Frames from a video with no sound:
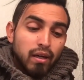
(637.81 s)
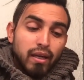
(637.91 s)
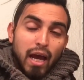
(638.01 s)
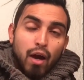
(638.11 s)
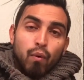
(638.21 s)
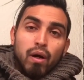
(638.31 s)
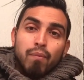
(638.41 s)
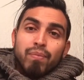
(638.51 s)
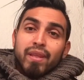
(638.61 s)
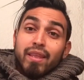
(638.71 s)

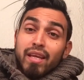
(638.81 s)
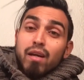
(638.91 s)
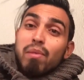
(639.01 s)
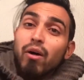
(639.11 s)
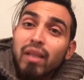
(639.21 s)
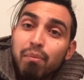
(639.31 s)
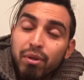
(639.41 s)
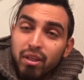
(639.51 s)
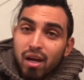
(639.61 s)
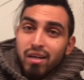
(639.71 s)
Now, the thing about
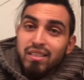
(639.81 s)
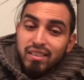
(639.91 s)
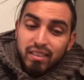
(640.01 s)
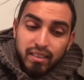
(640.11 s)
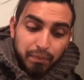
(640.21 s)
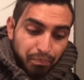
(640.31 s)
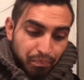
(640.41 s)
leopard thongs is